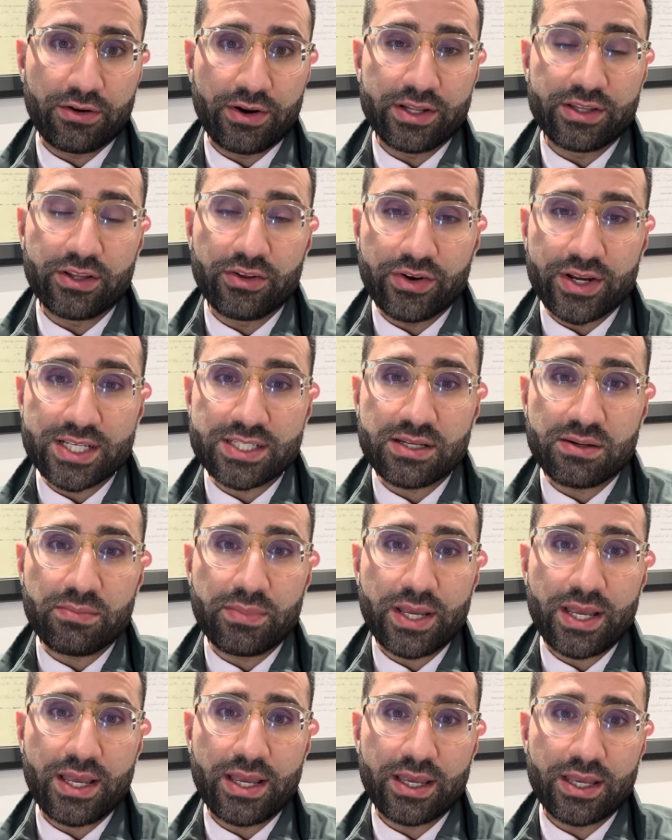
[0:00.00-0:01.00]
And the reason
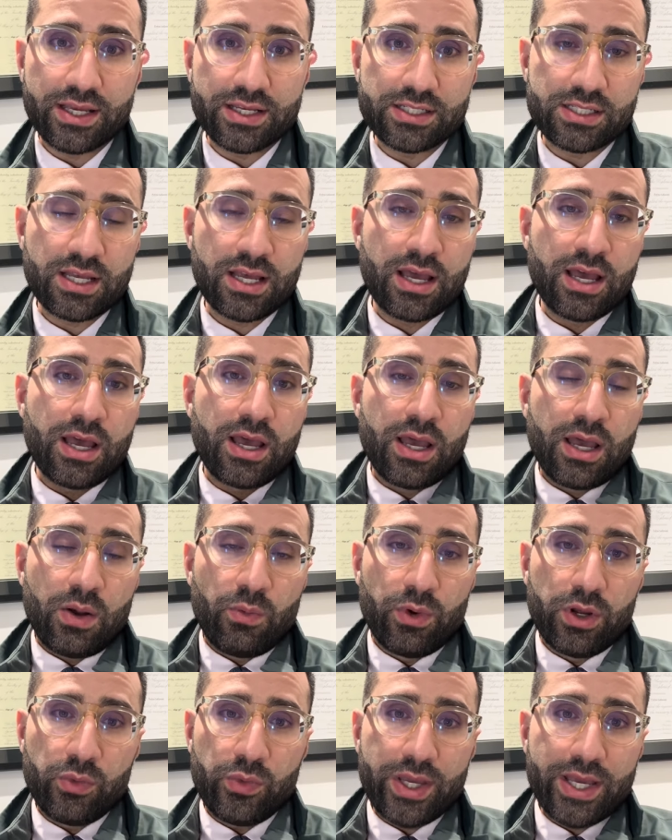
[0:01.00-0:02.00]
being is,
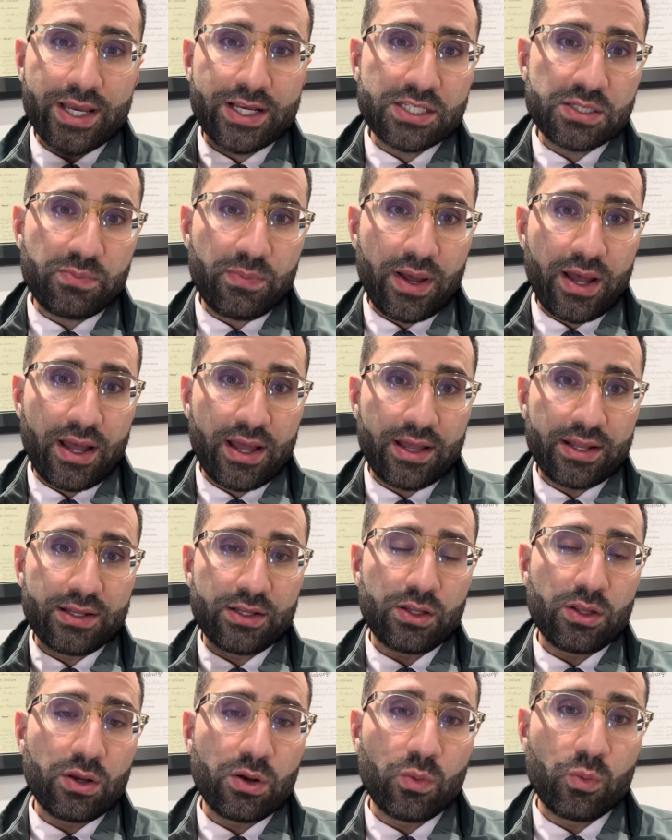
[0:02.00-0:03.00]
when we expand,